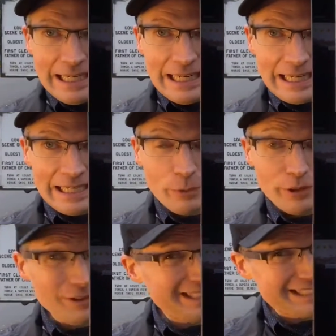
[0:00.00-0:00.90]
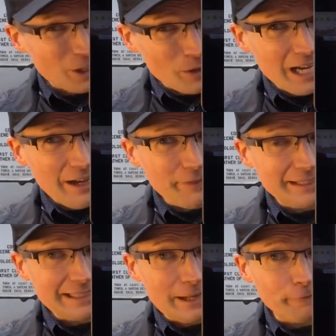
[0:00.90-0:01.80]
it's low
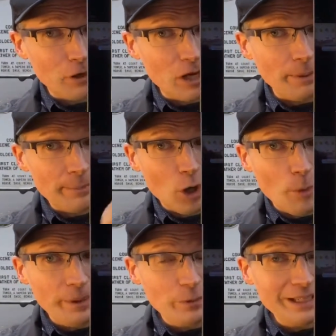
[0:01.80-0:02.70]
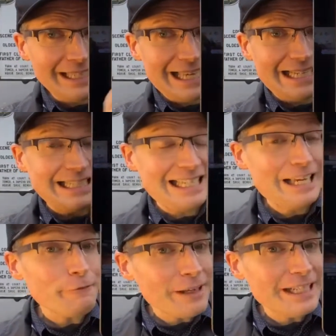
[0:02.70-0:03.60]
confidence that far out, but I'm hoping we can get,
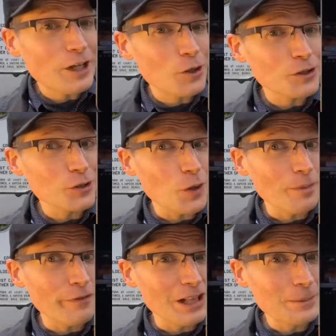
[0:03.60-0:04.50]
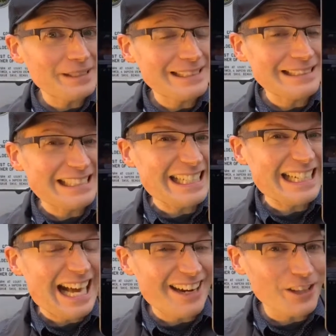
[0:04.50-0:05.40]
if any coastal storm develops, get
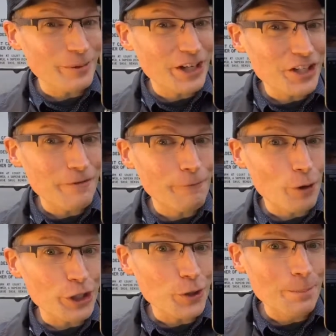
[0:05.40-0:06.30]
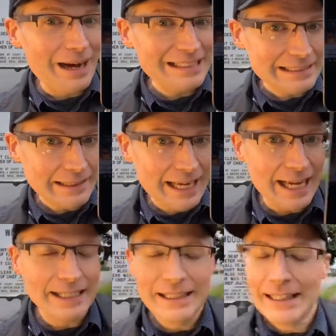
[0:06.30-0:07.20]
it out of the region for you by
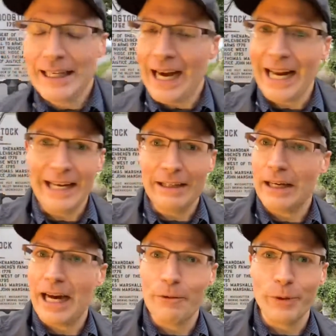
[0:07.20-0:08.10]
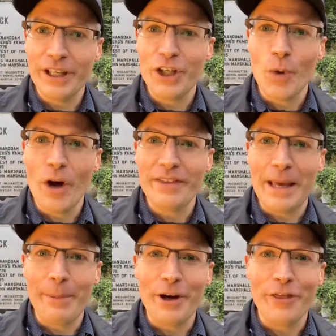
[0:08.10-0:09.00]
Sunday. I really don't want
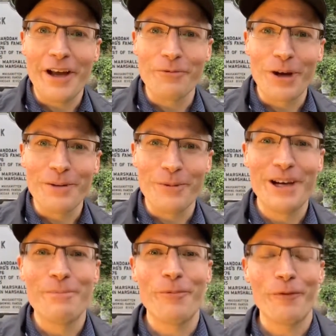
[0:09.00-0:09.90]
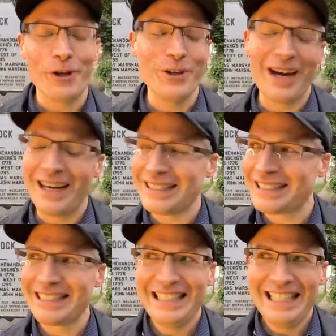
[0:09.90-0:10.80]
that marathon run for you
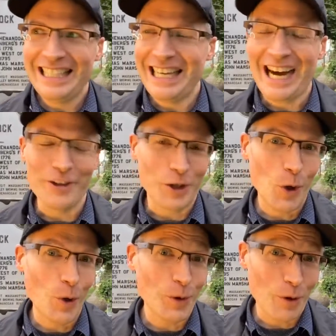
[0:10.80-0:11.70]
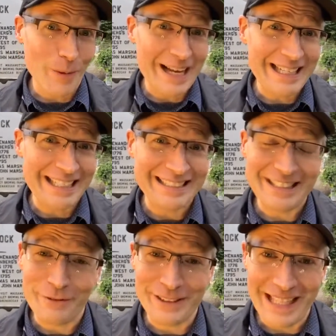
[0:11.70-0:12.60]
guys, either cold or rainy. It's
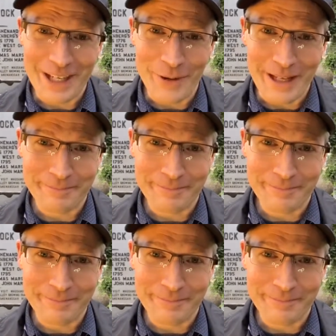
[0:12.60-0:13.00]
definitely not great.